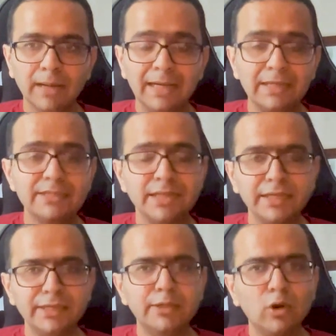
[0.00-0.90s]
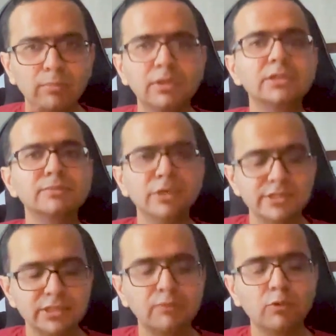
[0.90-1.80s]
at least an e-commerce
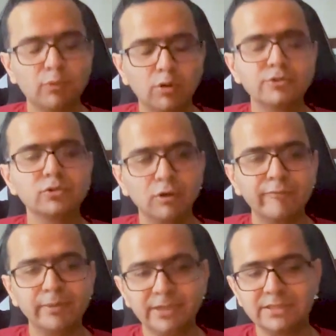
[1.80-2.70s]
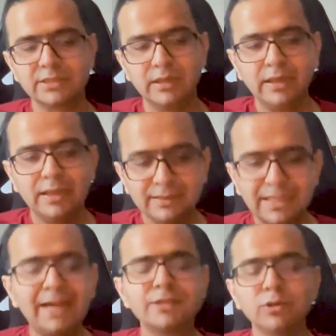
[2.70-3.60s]
merchant would want to solve payments,
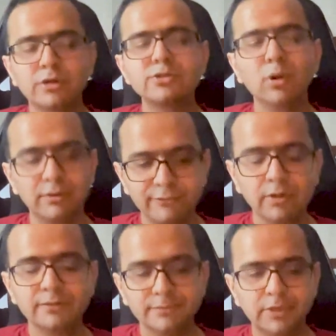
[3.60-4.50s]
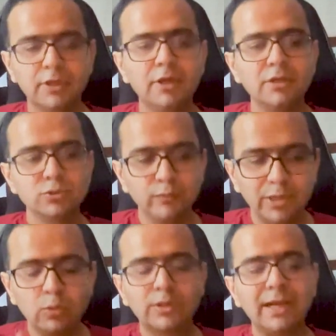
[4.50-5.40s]
that is not solved for. So
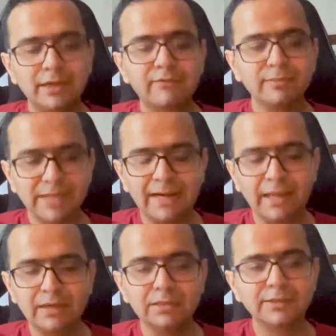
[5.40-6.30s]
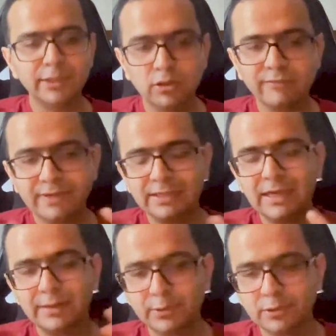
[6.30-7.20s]
we looked at it from that angle. Think of it that,